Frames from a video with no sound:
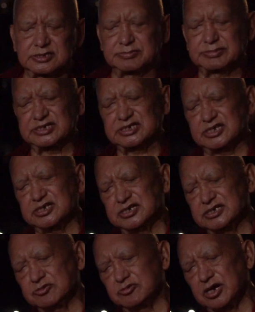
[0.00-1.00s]
be
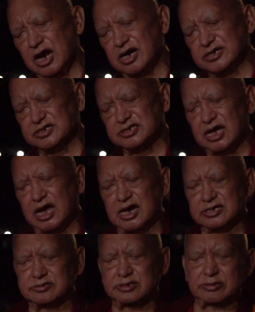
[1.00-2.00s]
generous in your heart, in the
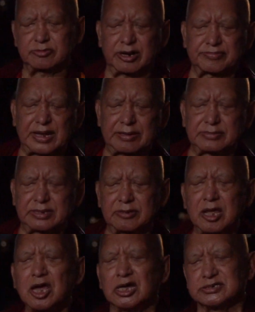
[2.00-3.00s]
heart of your
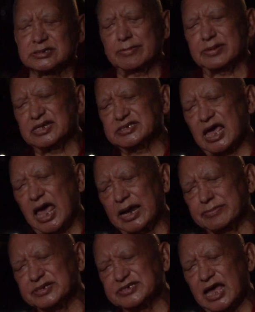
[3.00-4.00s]
family, numberless
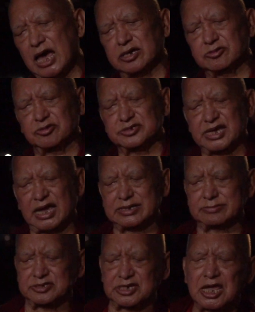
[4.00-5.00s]
helping hungry
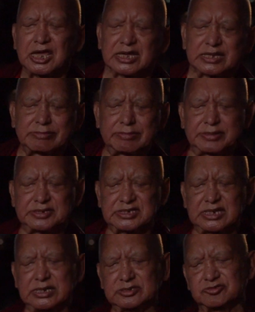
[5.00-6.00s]
animals. He means
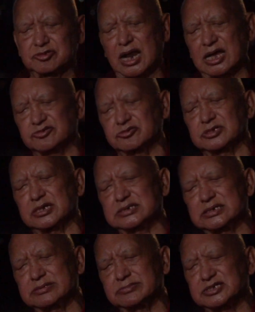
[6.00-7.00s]
he is Surah, Surah,
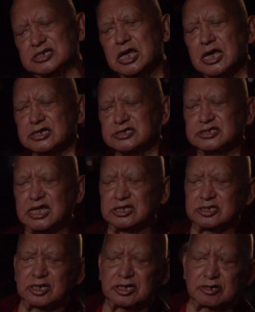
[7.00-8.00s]

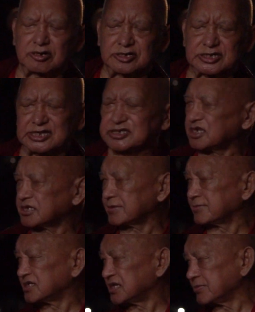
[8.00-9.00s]
then all the
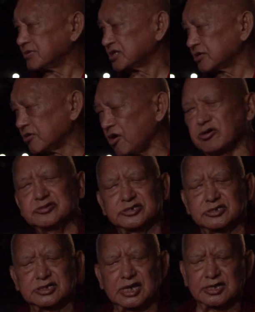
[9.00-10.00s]
sentiments live in the
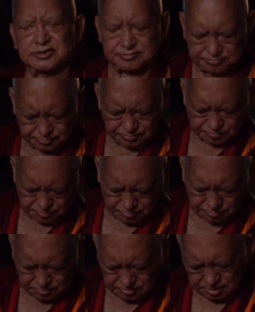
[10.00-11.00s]
ocean.
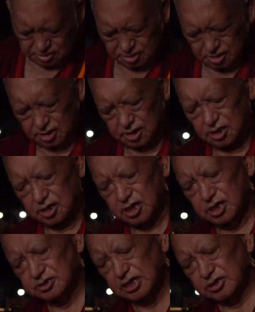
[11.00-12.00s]

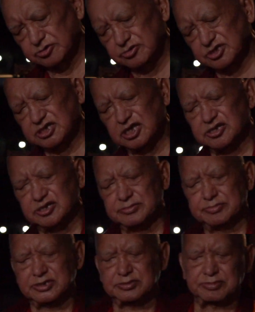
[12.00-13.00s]
That's what generally
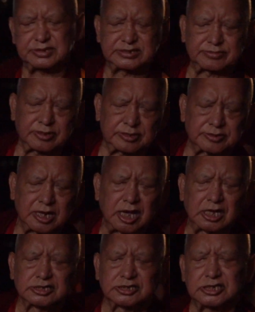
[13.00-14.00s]
be developed.
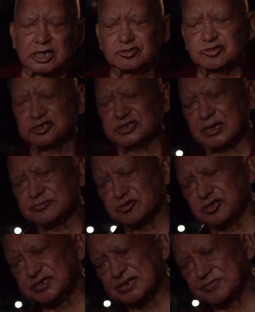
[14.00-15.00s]
Chanjo
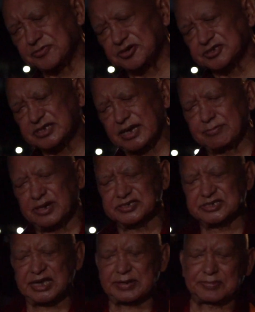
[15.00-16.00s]
Samjo Rinpoche
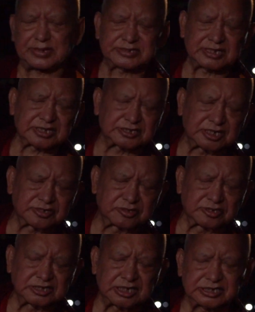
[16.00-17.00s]
Maje Panna
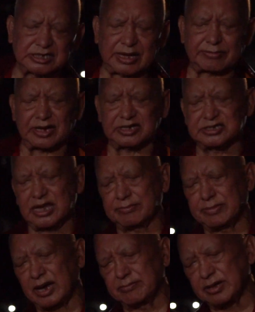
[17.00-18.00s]
Jejeba
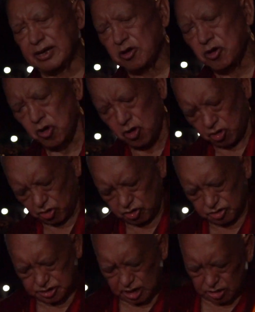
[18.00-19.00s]
Nyambame
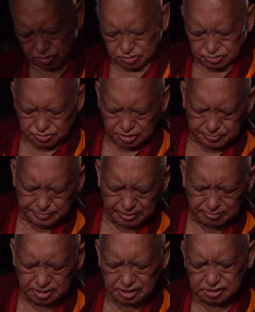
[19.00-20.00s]
Kone Konte
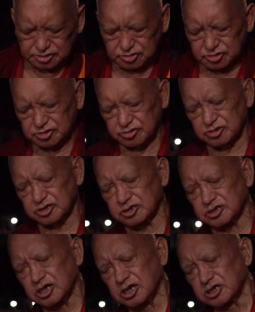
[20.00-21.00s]

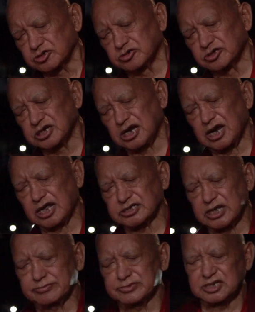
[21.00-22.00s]
Zoto Churela
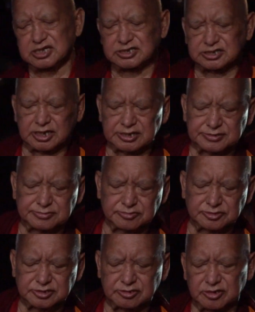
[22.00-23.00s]
emptiness,
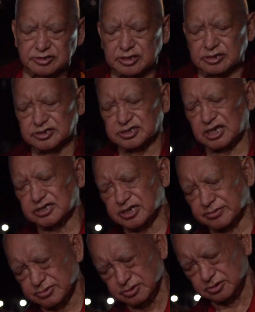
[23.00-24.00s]
all the
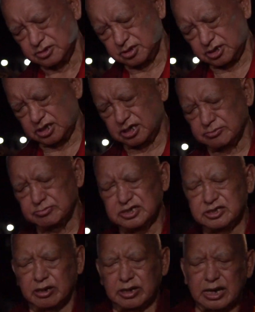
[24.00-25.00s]
sentence,
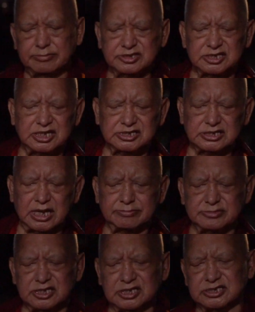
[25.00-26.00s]
emptiness,
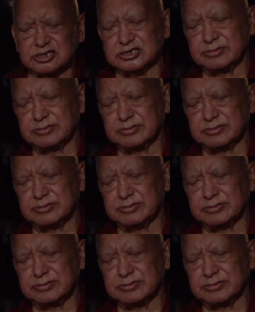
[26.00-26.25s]
emptiness,